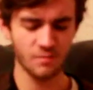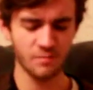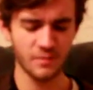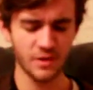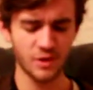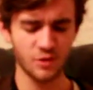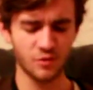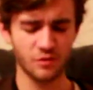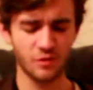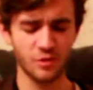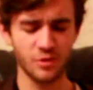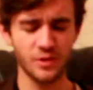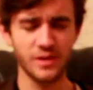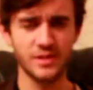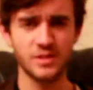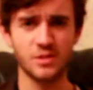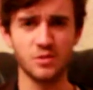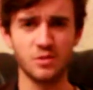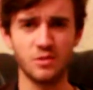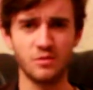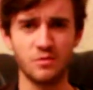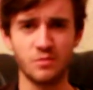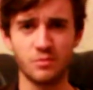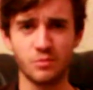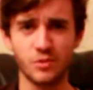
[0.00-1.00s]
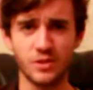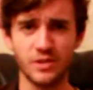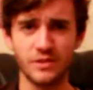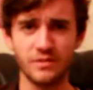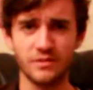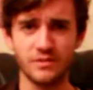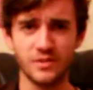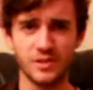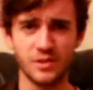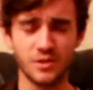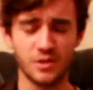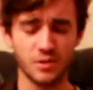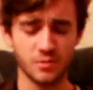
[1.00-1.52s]
Each review has sort of a
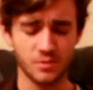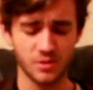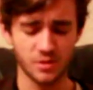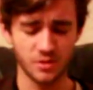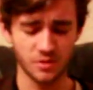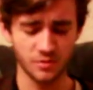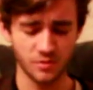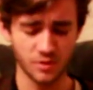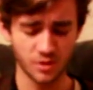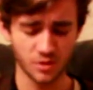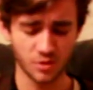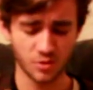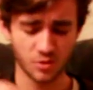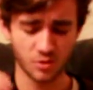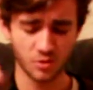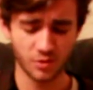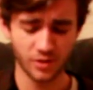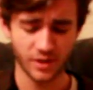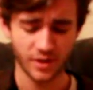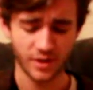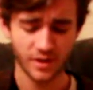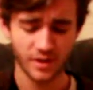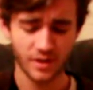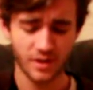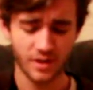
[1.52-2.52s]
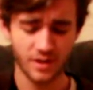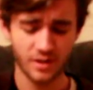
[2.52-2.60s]
brief synopsis of the story,